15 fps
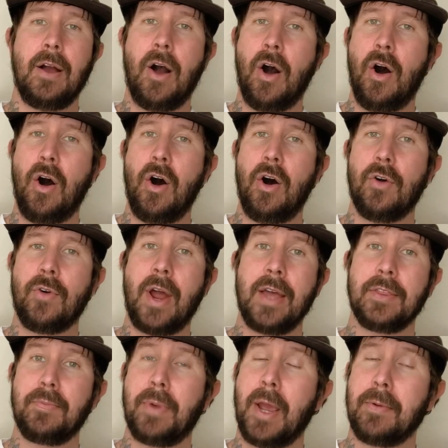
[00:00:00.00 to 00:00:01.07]

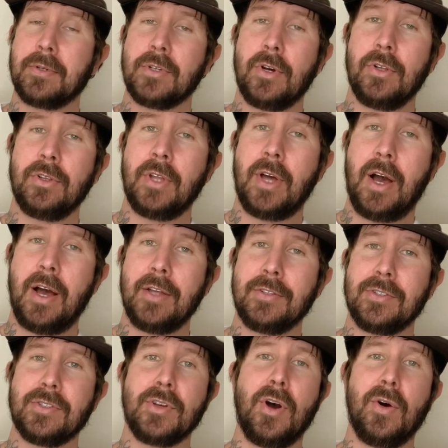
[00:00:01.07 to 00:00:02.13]
Alright, the paper's holding on,
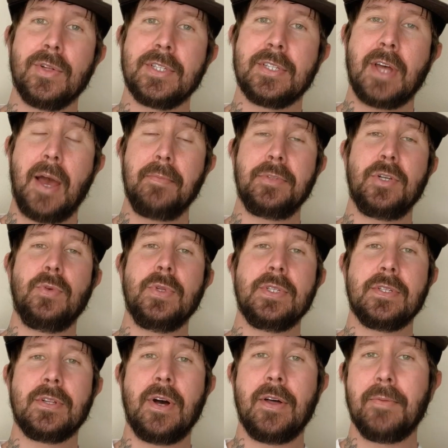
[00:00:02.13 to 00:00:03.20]
so it's time to
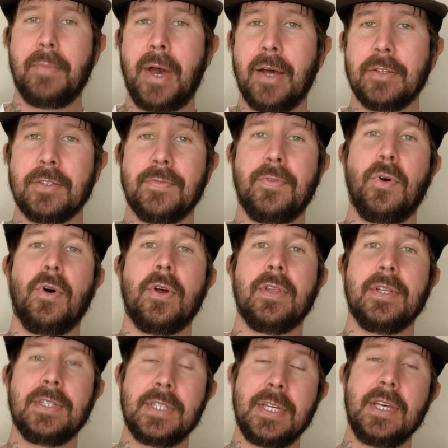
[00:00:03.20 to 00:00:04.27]
install the mounts for
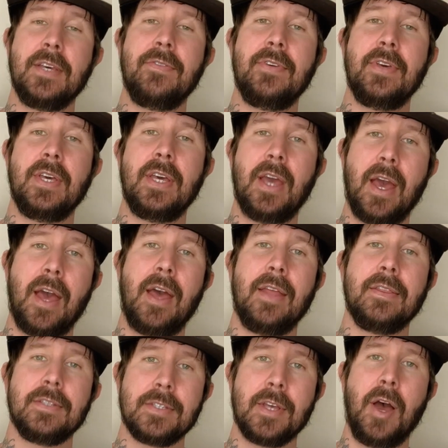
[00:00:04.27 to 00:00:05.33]
the TV
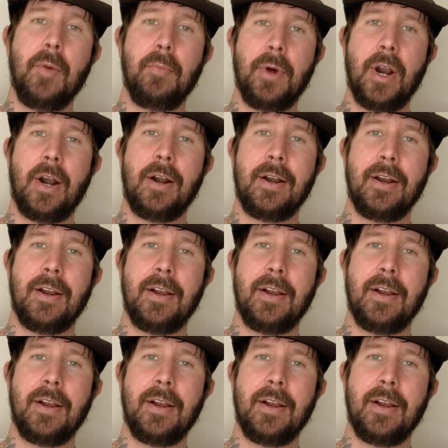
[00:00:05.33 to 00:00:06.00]
and the soundbar.